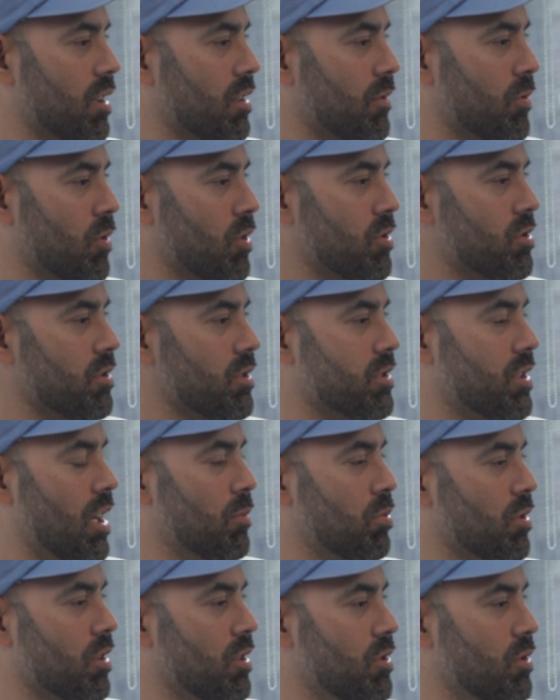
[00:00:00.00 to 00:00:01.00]
virgil is able
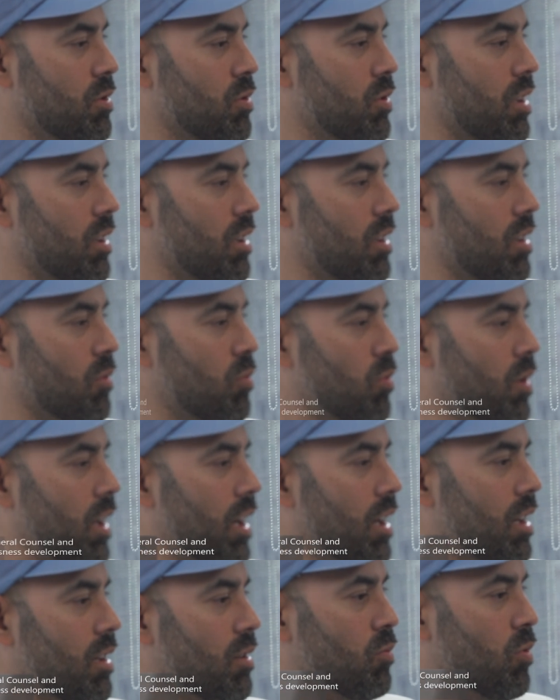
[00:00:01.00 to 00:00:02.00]
to do it in a
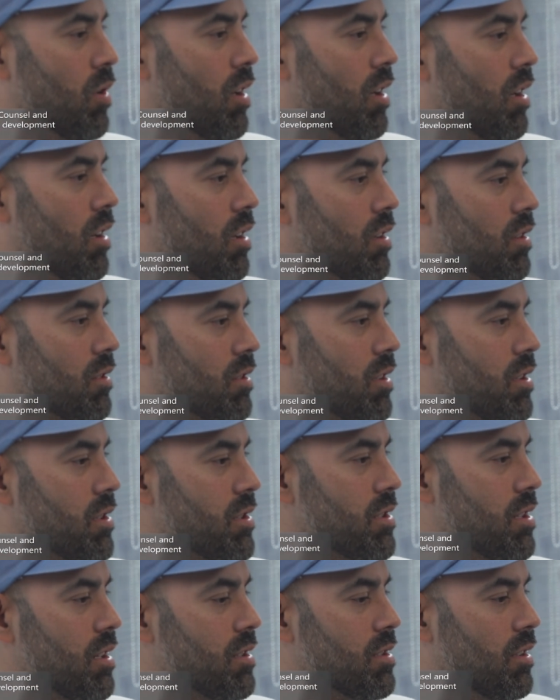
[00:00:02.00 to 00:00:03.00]
way where
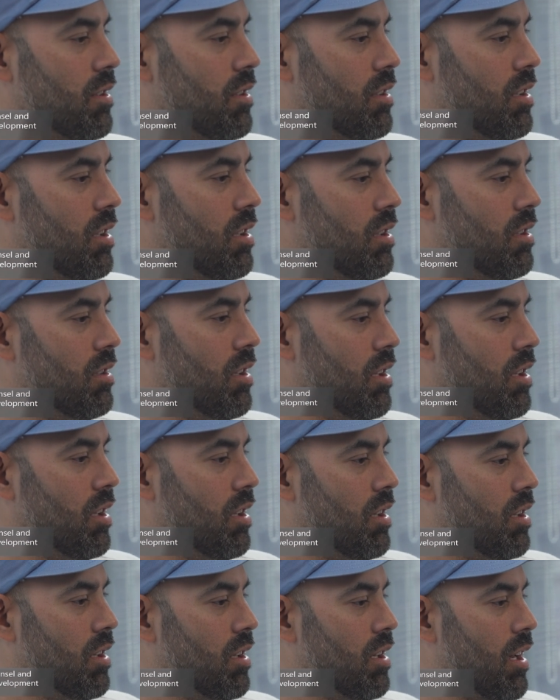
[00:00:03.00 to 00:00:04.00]
consistently
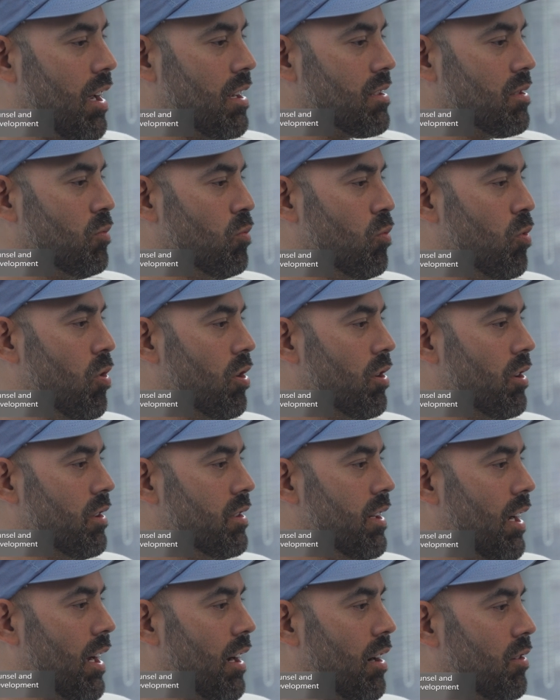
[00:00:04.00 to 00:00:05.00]
he hasn't watered
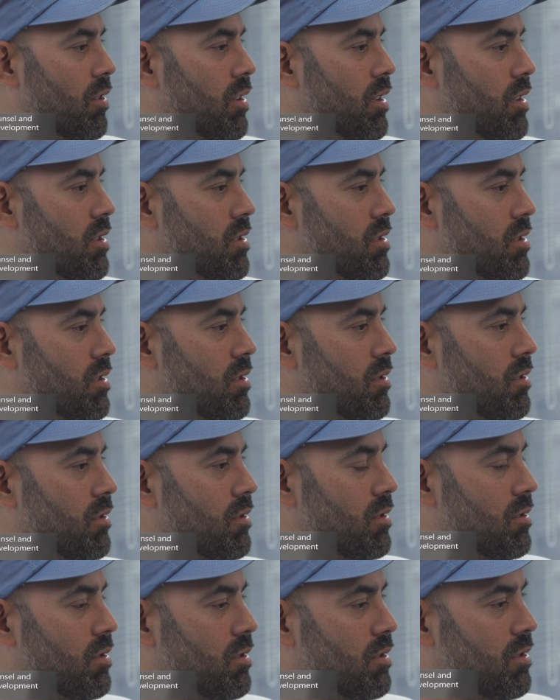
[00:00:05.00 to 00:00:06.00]
down his
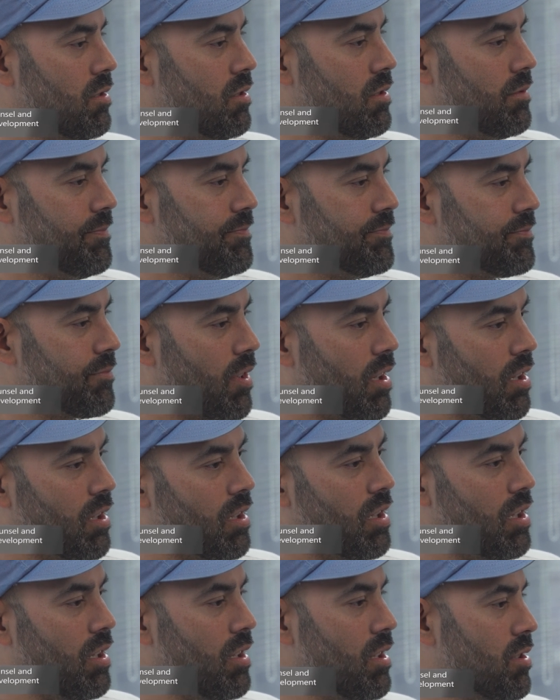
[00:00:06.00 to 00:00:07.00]

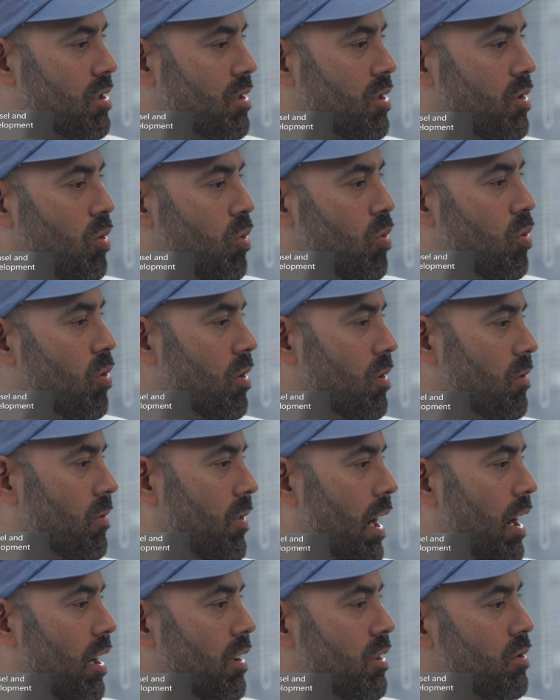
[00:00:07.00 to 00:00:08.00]
his core
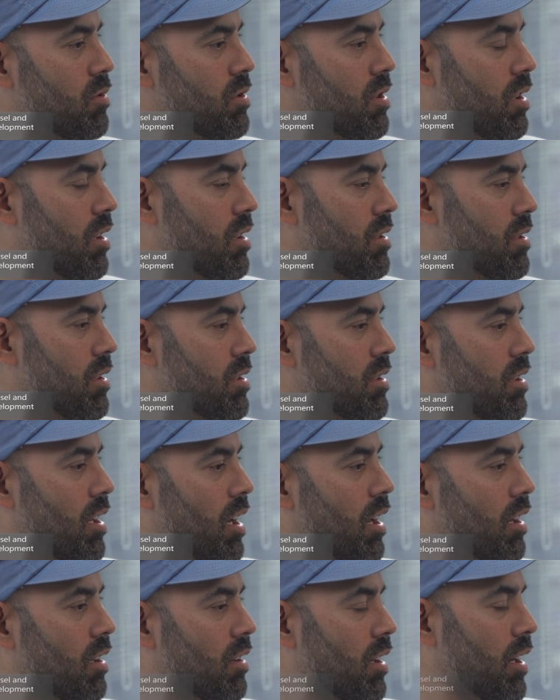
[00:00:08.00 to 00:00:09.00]
values and his
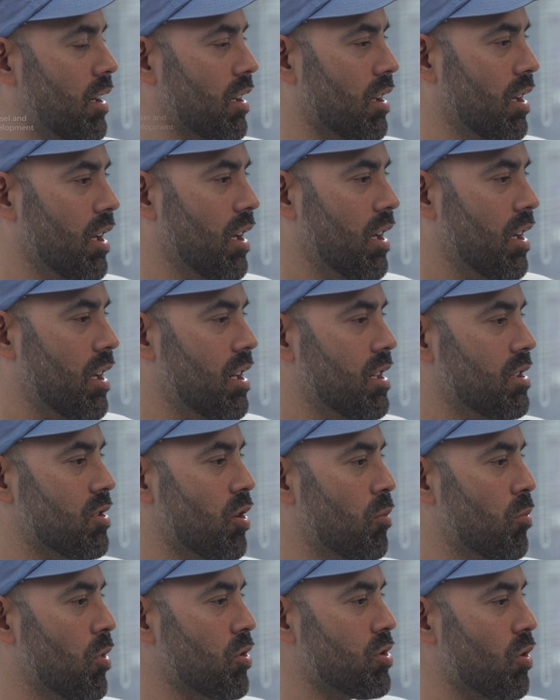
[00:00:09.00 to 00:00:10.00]
aesthetic like he's
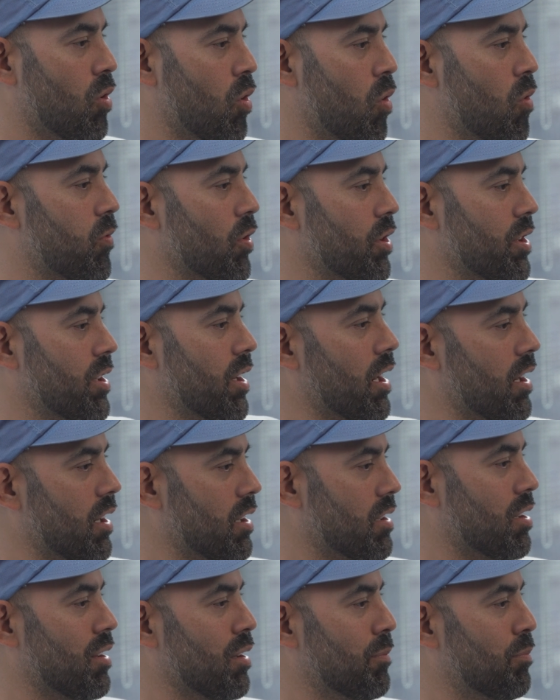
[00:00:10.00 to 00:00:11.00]
almost overdone it to
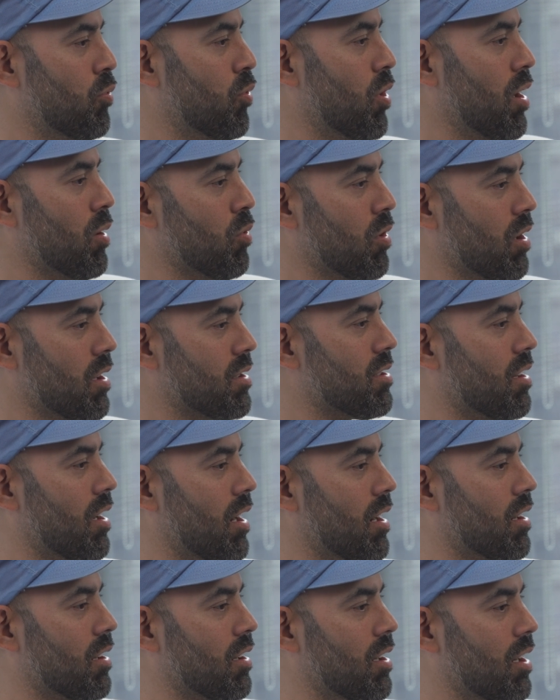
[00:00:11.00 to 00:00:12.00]
the point where it's
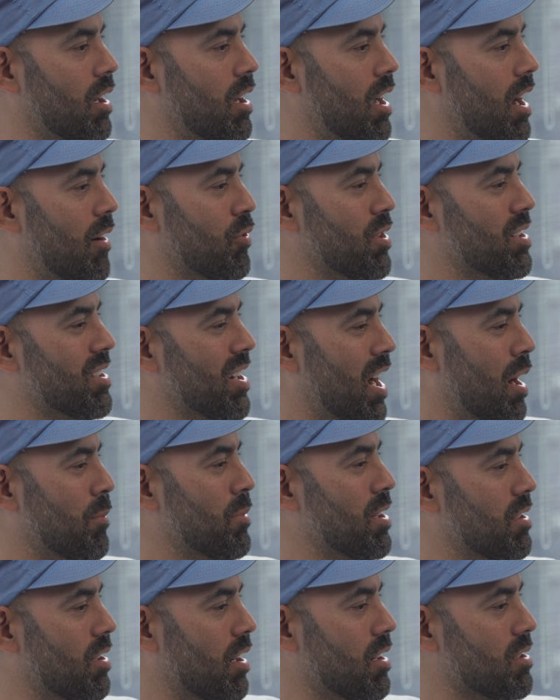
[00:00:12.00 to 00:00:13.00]
like every time he
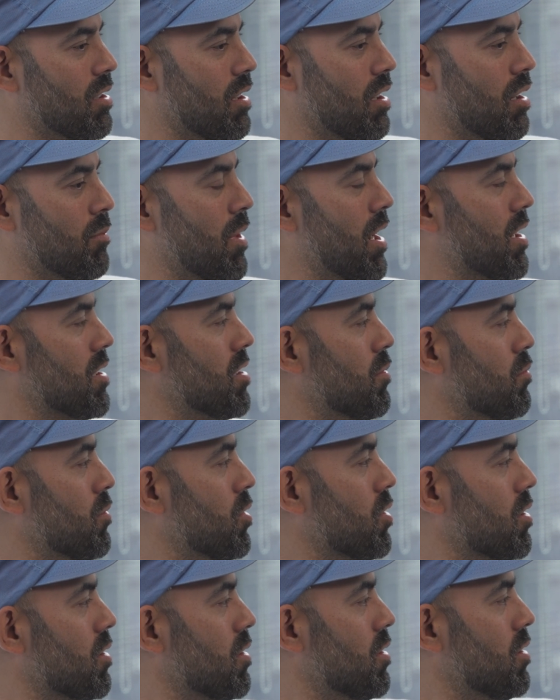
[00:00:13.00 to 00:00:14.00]
does it it makes him look